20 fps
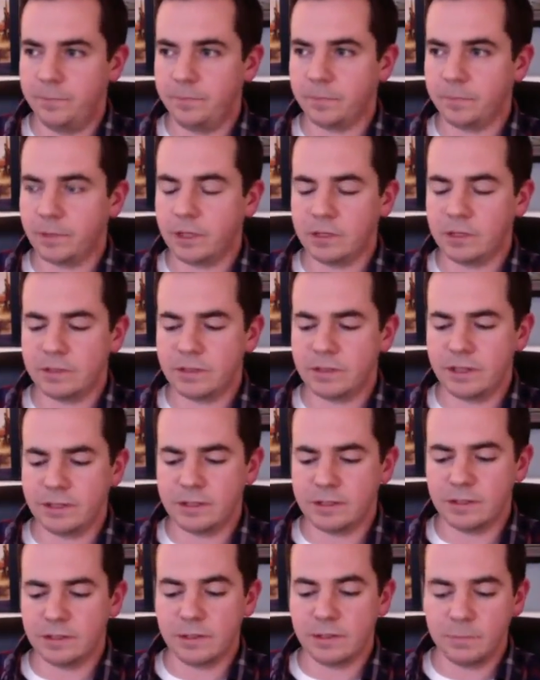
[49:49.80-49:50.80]

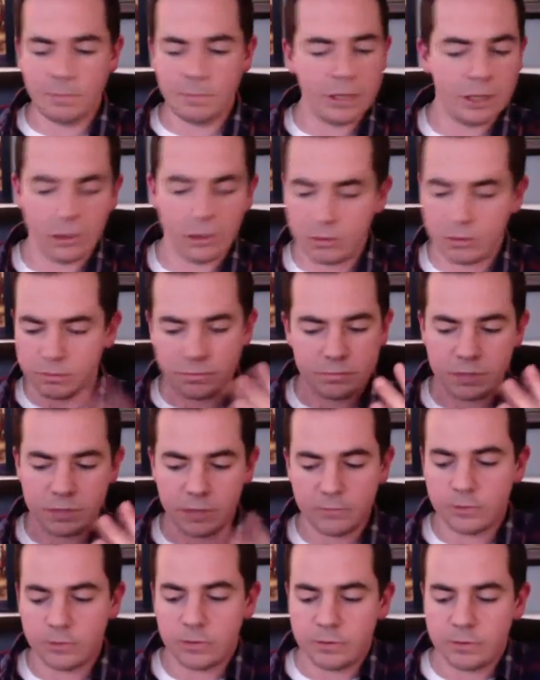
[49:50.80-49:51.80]
it's a bigger,
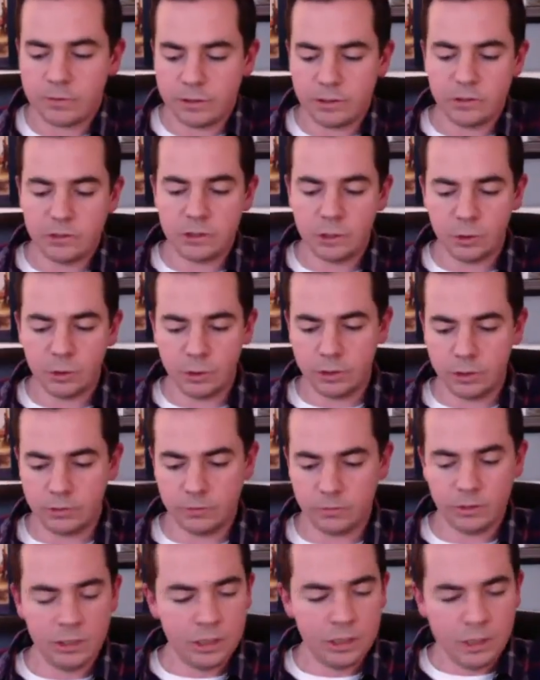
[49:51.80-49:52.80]
tougher thing to do,
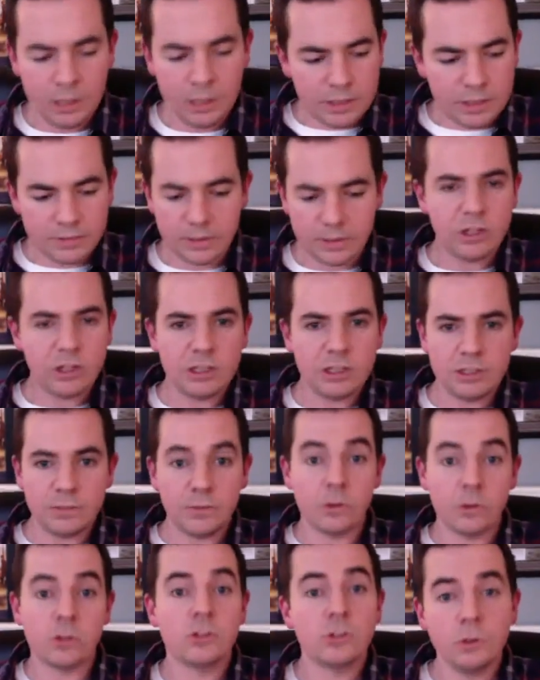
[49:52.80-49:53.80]
and it's very easy
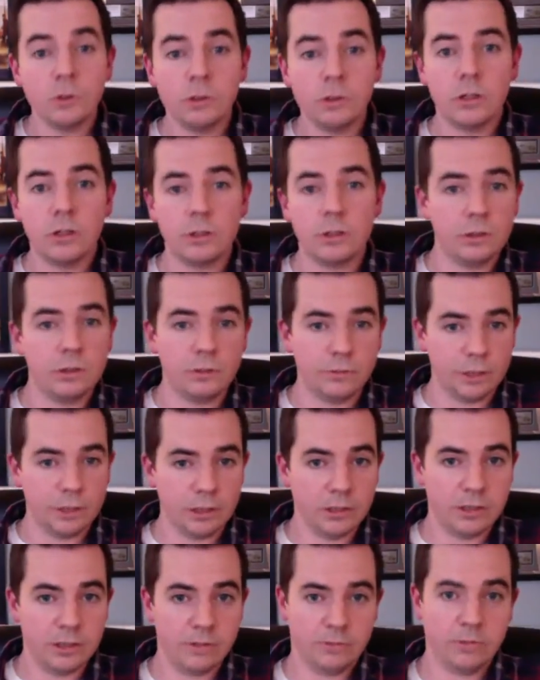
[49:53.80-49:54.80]
for a studio to do,
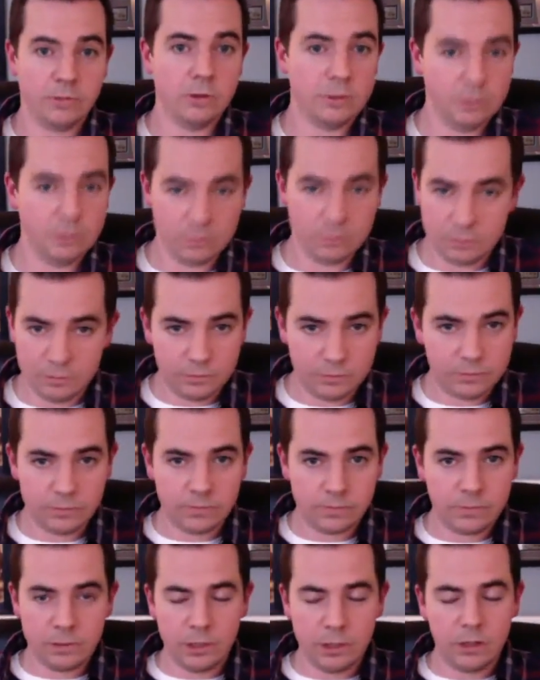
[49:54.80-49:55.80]
very tough for
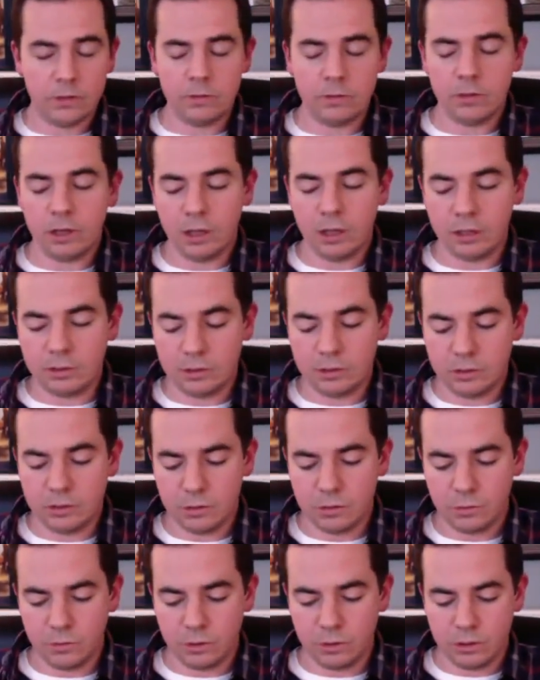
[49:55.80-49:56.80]
to
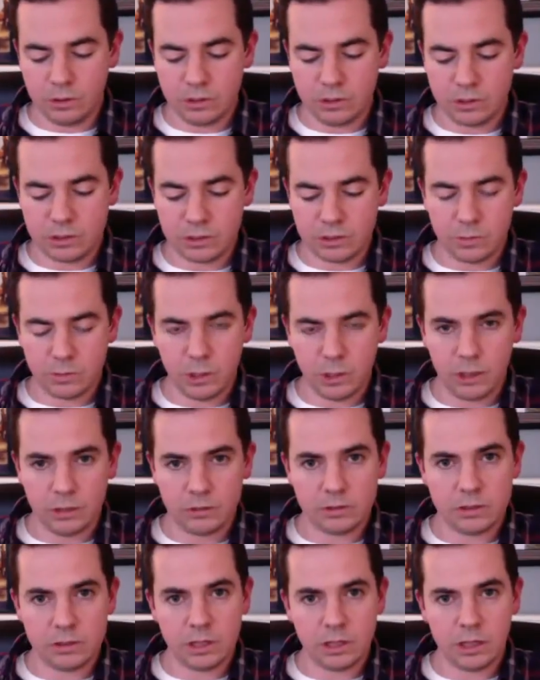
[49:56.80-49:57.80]
do when you're just a
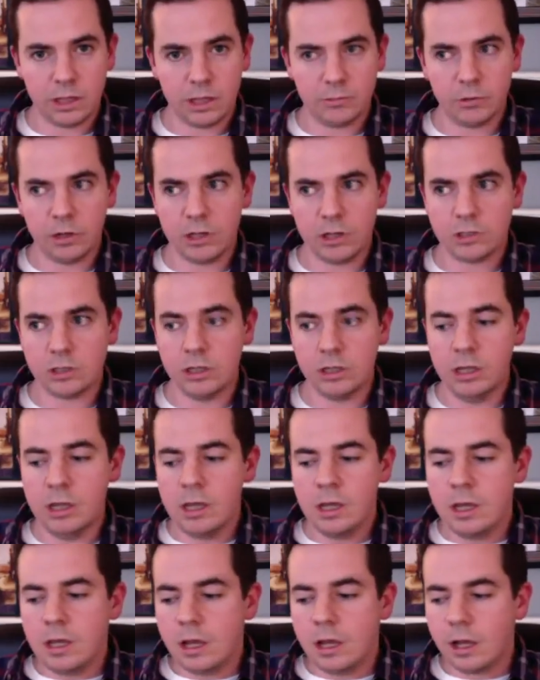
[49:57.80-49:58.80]
small operation.
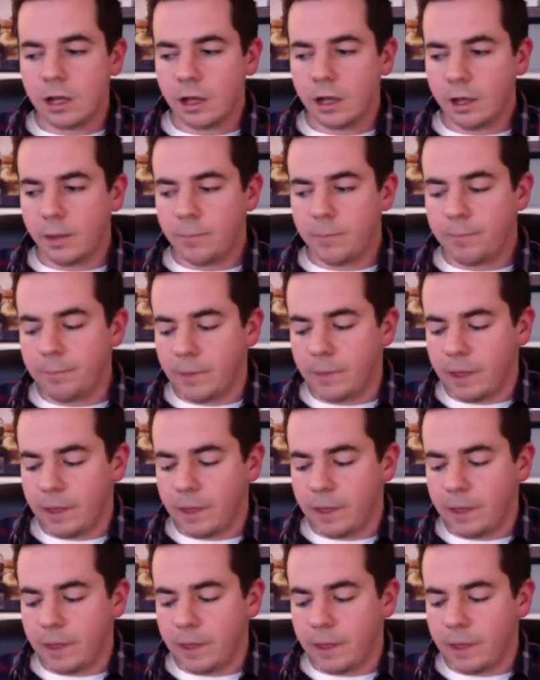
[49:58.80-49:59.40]
But